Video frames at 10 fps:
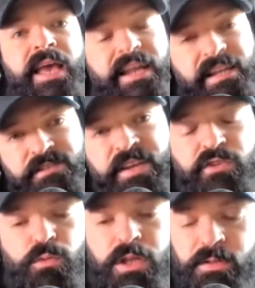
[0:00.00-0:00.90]
And in
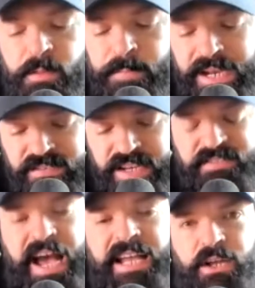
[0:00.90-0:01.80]
sales, one of the, the biggest
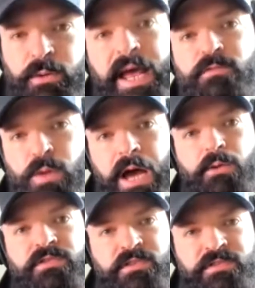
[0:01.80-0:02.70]
anxiety you can have when I
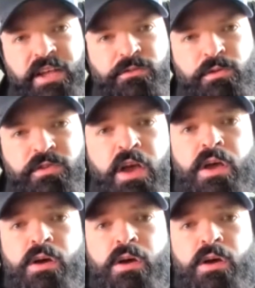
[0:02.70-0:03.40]
was in sales was